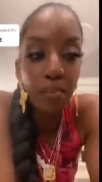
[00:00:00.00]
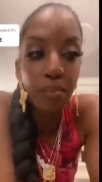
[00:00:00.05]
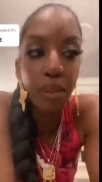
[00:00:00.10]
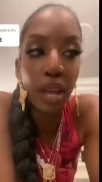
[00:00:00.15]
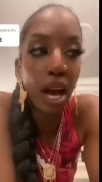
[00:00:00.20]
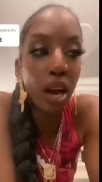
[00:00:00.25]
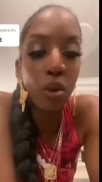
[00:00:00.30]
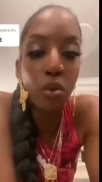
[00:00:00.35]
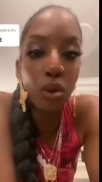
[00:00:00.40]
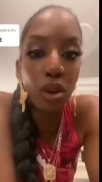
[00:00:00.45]

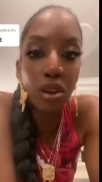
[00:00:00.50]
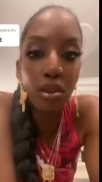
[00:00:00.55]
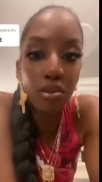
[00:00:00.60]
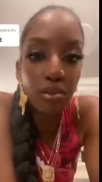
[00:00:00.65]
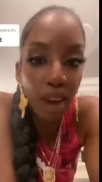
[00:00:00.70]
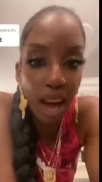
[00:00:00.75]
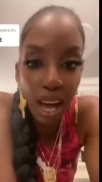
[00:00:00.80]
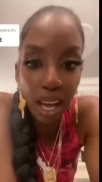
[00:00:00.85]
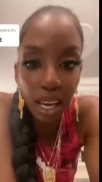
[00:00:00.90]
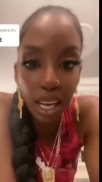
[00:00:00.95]
I don't want to
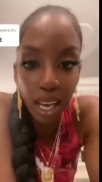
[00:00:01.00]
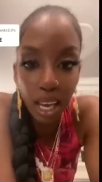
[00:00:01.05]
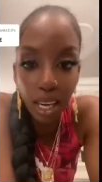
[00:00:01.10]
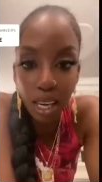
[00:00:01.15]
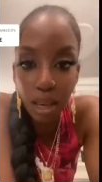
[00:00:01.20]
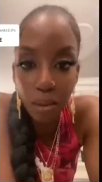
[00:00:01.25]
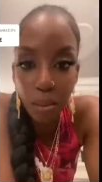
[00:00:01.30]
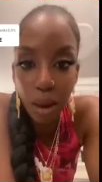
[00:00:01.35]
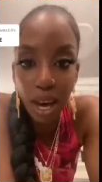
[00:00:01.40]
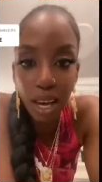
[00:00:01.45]
violate
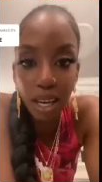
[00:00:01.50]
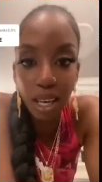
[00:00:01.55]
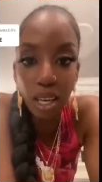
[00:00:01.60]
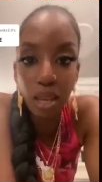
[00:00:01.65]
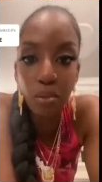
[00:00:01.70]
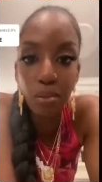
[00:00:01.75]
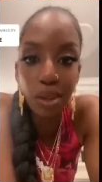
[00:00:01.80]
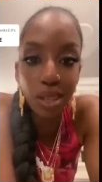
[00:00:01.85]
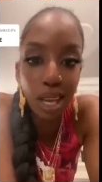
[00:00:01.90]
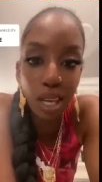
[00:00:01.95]
anybody.
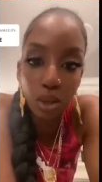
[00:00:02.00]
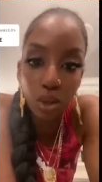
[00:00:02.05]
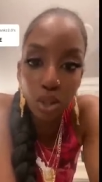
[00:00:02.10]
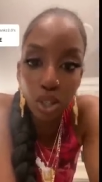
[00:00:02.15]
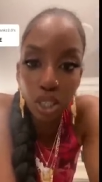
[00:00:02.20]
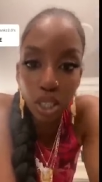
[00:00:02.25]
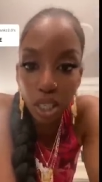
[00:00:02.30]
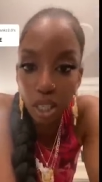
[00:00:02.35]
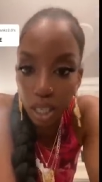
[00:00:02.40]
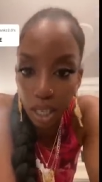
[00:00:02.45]
But that's what
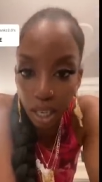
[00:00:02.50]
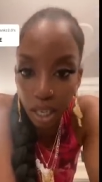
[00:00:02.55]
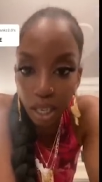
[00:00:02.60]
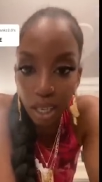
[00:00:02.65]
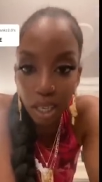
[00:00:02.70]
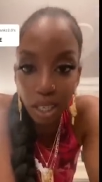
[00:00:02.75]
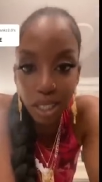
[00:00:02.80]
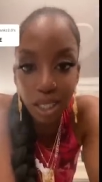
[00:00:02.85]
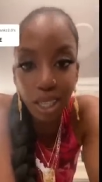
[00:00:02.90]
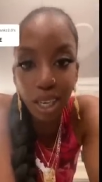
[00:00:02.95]
she
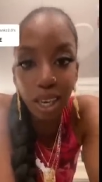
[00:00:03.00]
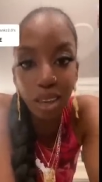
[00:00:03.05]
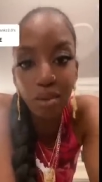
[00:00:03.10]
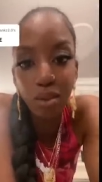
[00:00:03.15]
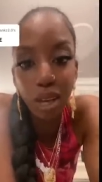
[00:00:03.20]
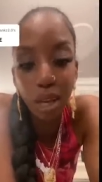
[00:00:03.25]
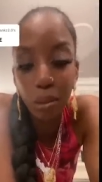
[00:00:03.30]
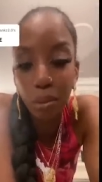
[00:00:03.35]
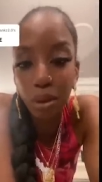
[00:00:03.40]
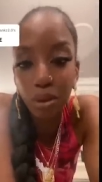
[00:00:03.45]
did. She didn't even
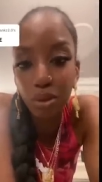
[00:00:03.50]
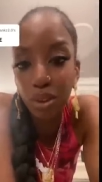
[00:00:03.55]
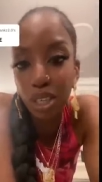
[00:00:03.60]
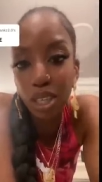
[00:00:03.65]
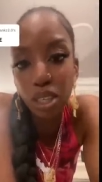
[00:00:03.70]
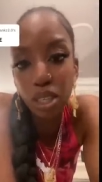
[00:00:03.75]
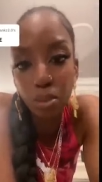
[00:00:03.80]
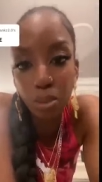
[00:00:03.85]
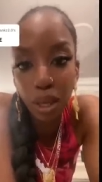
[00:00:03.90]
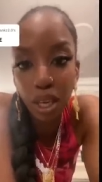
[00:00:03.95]
let me
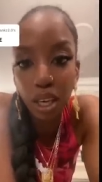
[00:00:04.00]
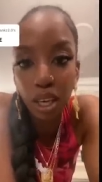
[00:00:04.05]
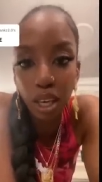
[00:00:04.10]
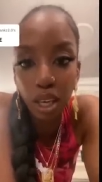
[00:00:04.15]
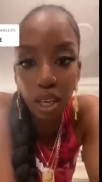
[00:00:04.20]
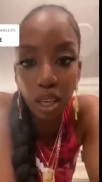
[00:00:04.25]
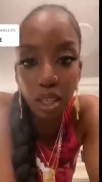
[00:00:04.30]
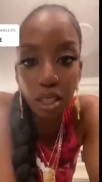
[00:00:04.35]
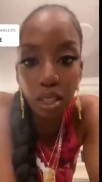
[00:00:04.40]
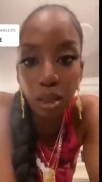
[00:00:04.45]
finish
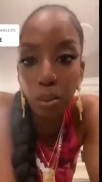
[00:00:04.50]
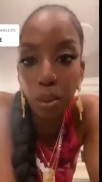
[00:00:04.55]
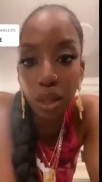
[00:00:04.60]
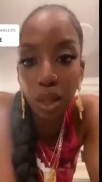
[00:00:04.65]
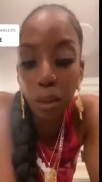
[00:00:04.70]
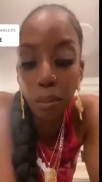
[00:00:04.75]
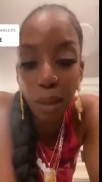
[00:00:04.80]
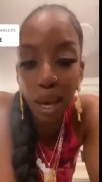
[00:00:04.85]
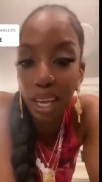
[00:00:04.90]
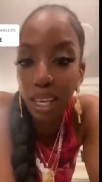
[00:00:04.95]
speaking. She put the
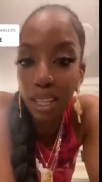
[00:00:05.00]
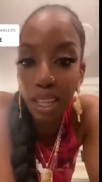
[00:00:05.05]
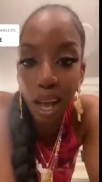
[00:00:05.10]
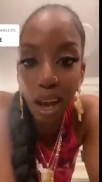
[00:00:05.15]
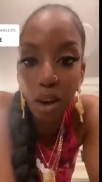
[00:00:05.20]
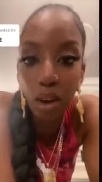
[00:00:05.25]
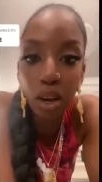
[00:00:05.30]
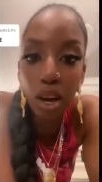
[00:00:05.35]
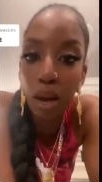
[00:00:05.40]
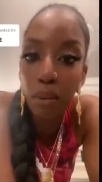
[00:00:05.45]
mic
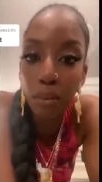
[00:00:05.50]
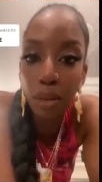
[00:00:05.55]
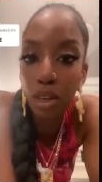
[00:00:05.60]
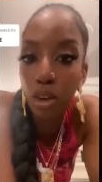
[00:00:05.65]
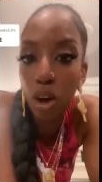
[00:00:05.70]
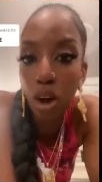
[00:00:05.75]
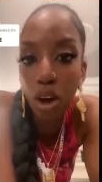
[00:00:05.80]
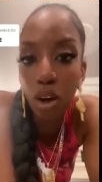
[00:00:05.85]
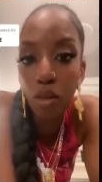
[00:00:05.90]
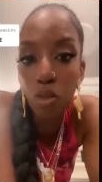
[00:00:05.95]
down, cut me
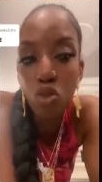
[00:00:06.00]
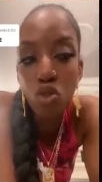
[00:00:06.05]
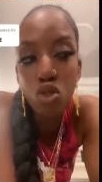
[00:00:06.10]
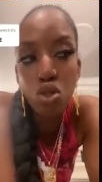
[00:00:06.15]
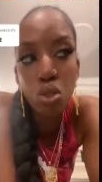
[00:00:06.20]
off.